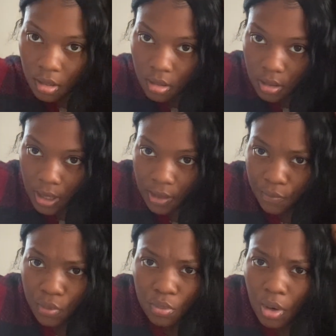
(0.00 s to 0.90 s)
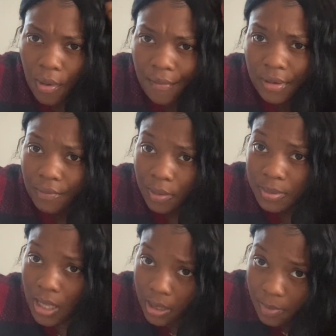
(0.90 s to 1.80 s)
like if you don't have enough clips
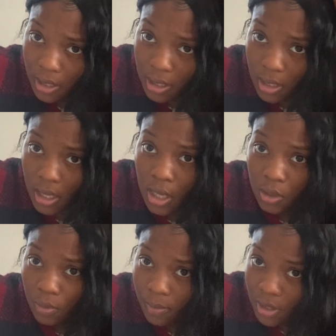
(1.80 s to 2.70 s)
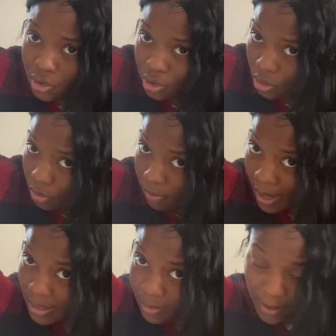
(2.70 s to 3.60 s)
like me, you want to make sure you're
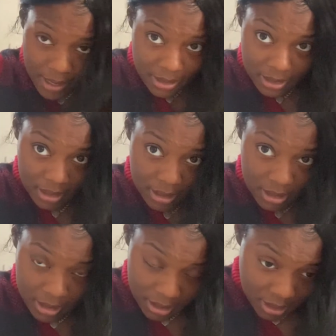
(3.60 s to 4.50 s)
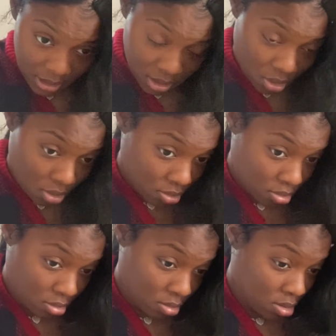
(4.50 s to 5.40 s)
maximizing. So
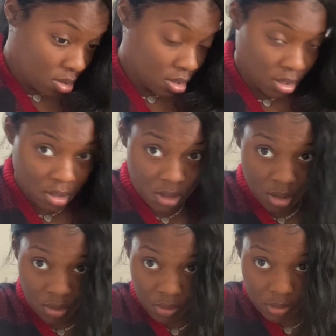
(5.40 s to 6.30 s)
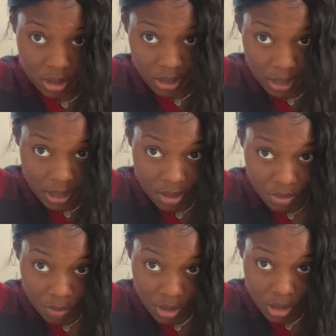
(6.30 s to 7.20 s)
I'm gonna take that out
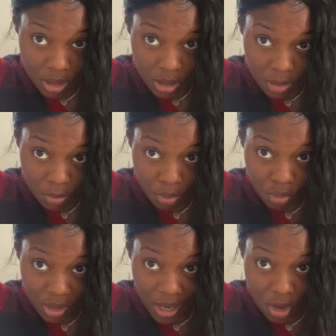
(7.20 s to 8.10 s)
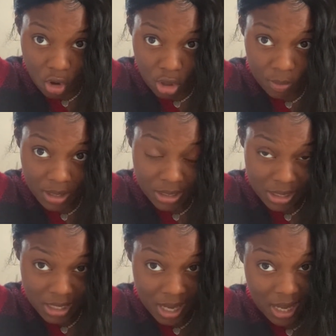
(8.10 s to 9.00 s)
and pull that all the way
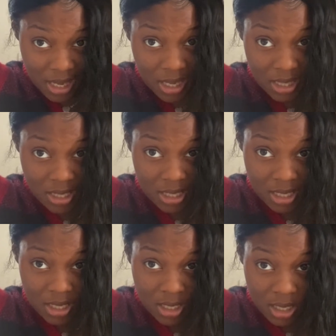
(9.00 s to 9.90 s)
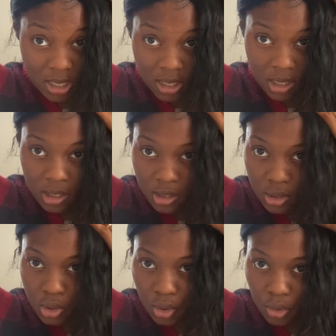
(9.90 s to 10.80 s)
tight,
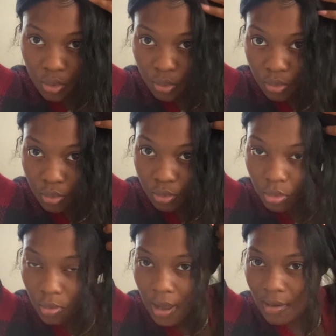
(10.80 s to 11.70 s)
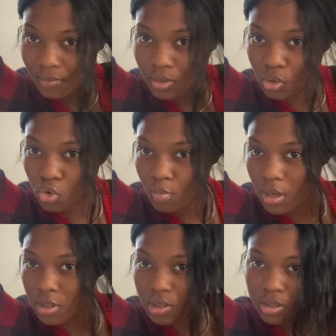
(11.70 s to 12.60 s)
so you don't have too
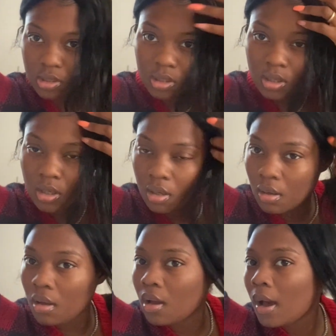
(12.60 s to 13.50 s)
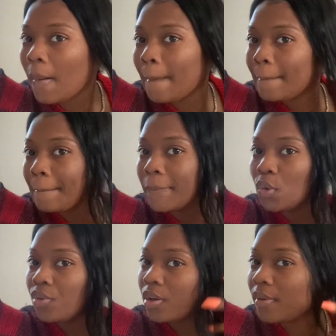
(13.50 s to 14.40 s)
much
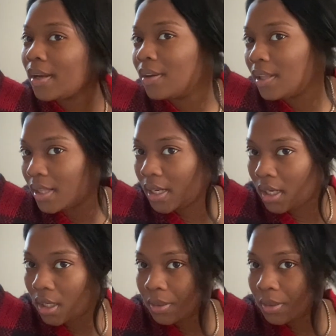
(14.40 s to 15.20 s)
moving around in there.